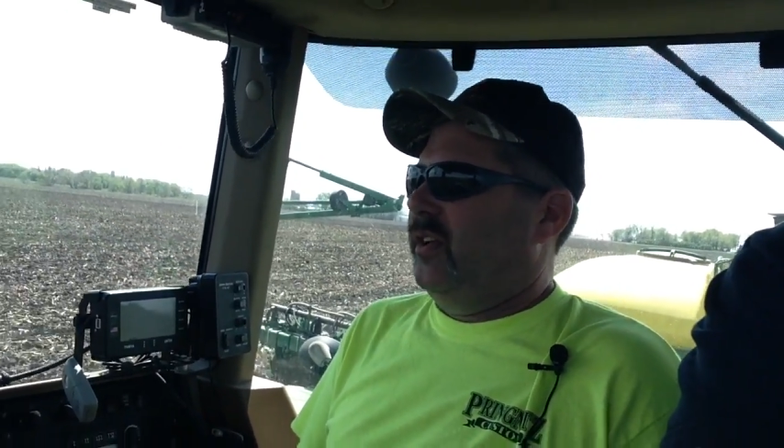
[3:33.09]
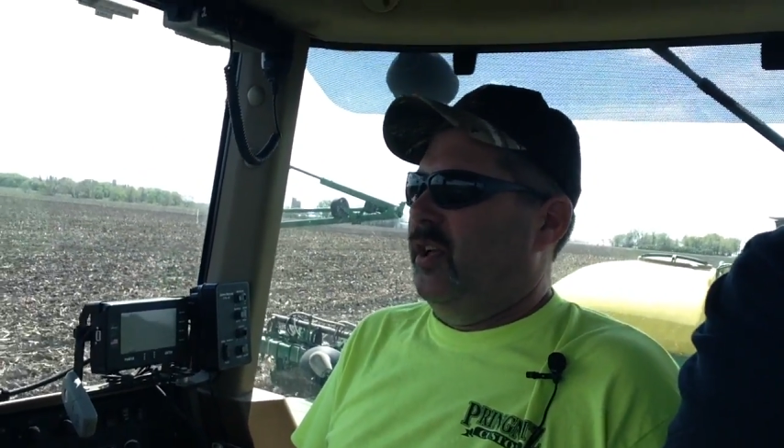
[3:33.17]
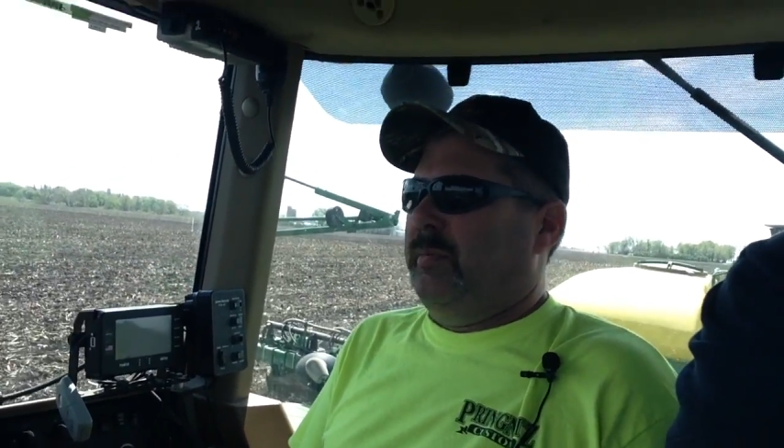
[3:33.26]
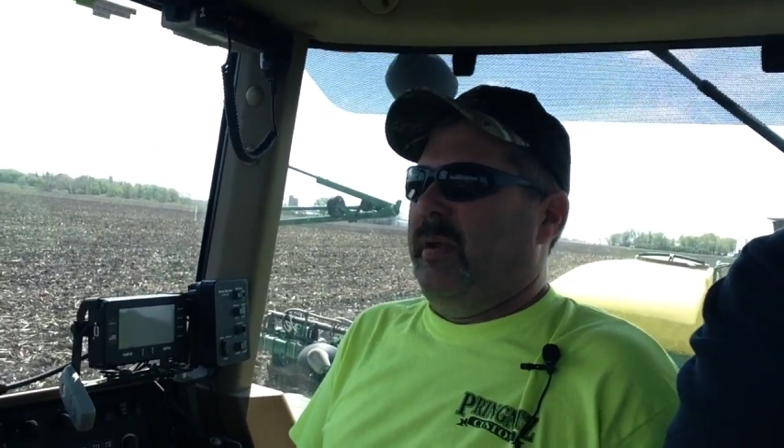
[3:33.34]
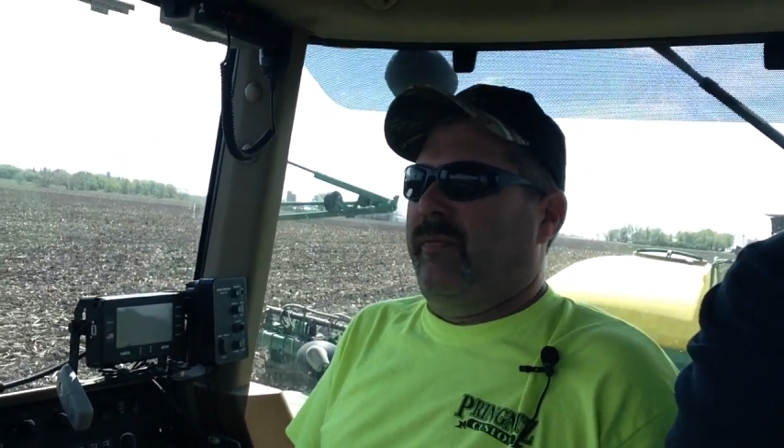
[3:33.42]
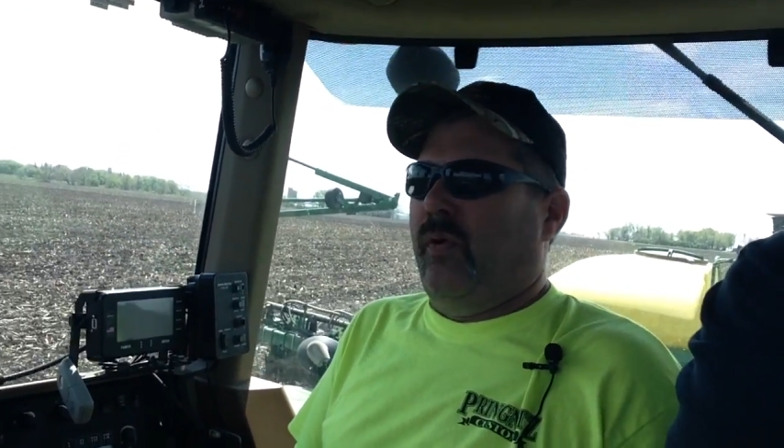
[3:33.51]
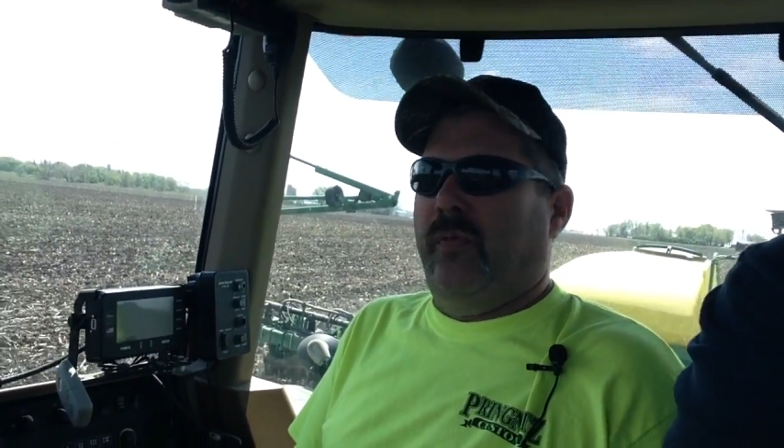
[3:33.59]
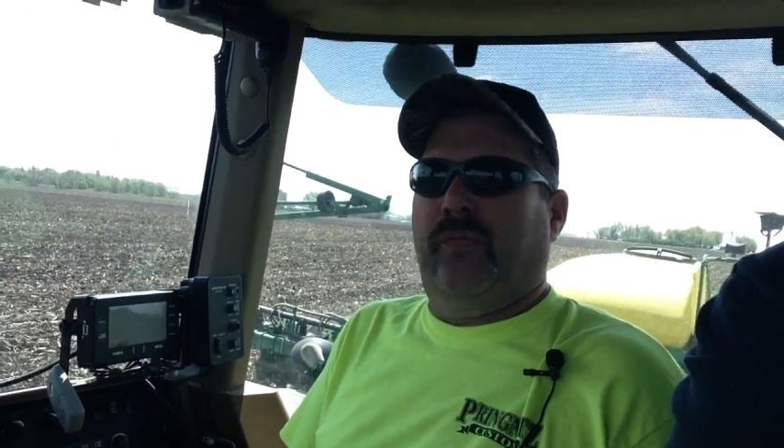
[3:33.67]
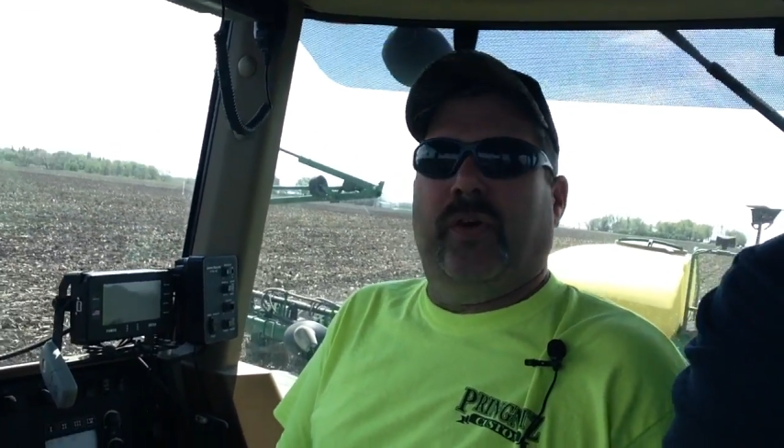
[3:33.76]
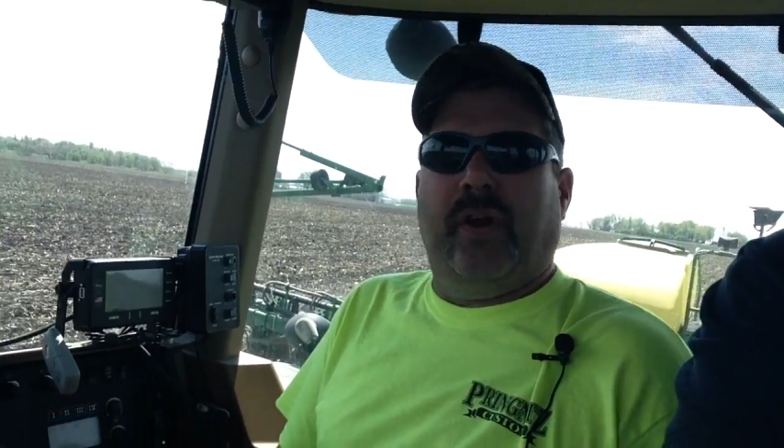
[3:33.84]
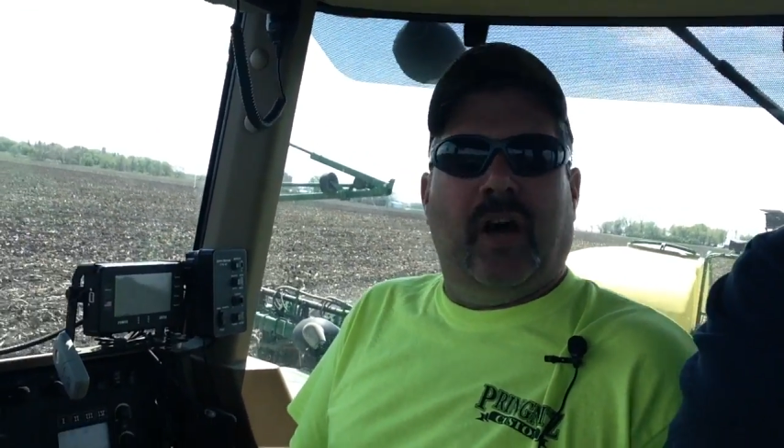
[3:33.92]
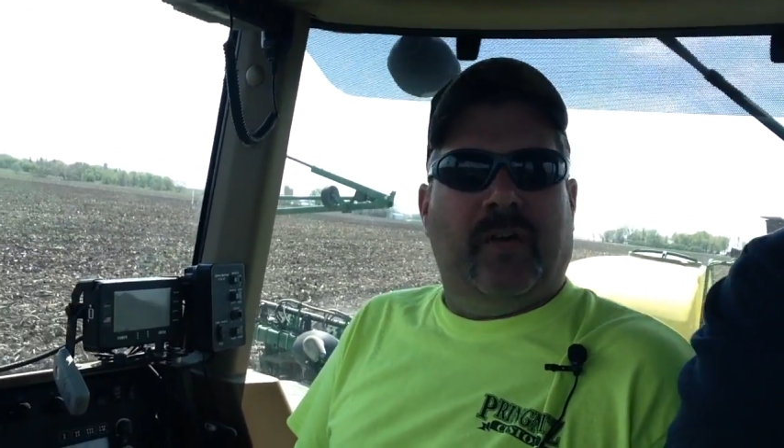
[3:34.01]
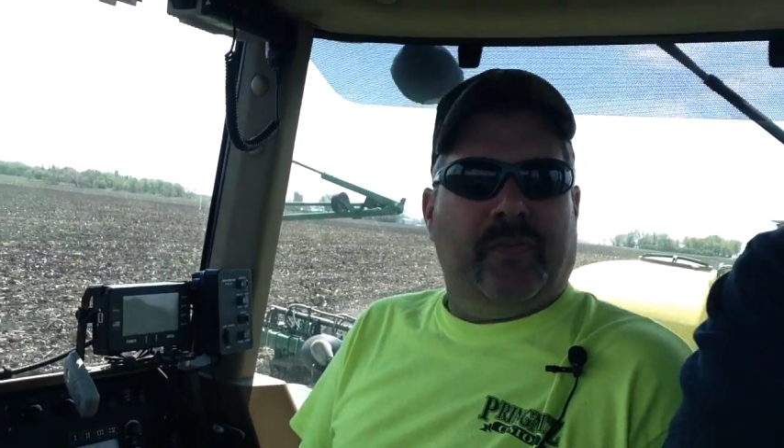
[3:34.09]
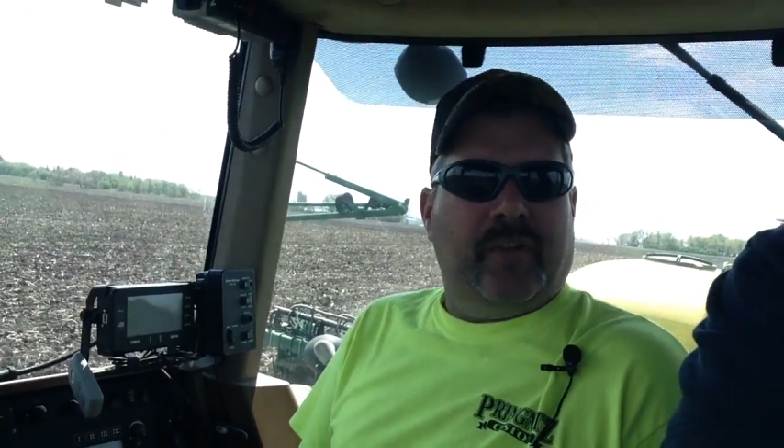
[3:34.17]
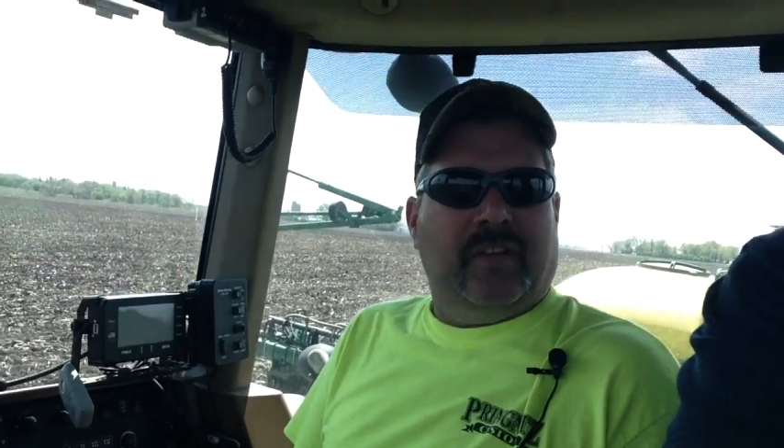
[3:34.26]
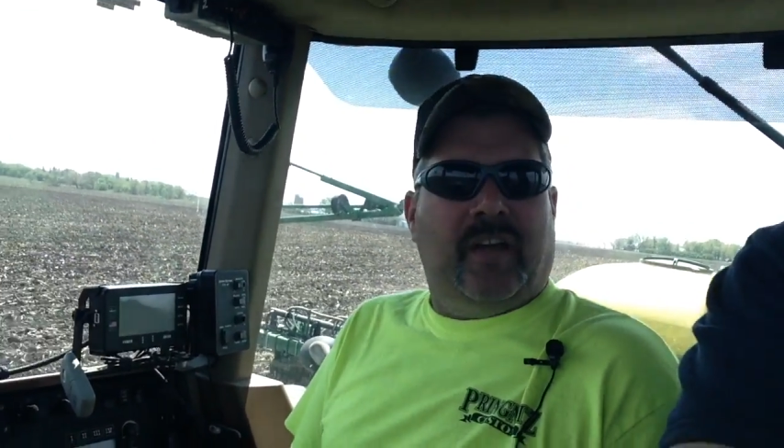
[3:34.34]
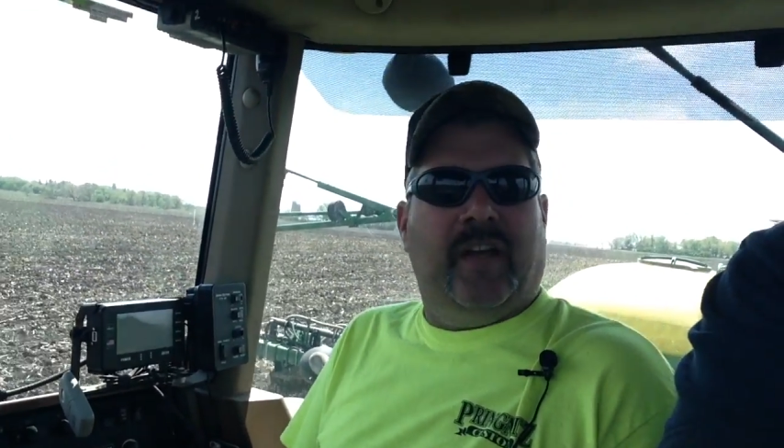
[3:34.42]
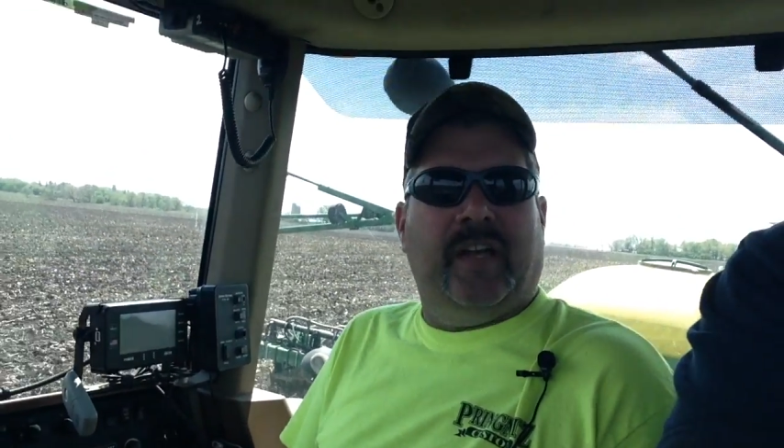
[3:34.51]
you'd be 4 foot off of
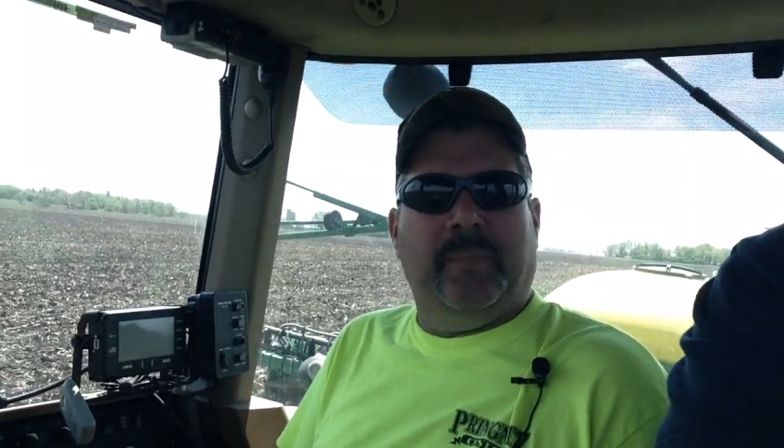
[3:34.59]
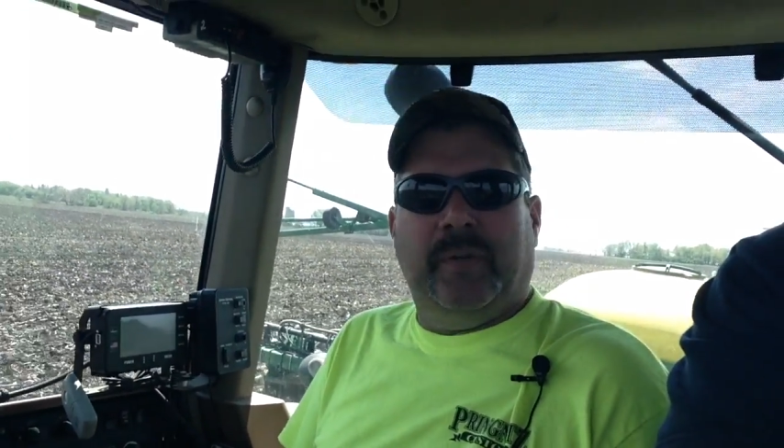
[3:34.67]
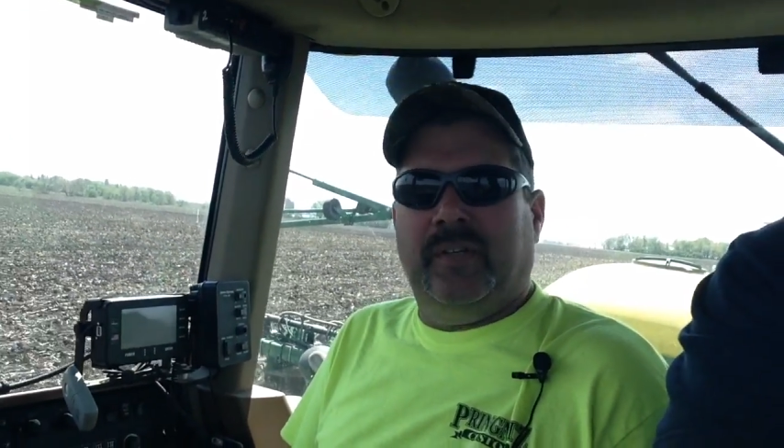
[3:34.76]
the line.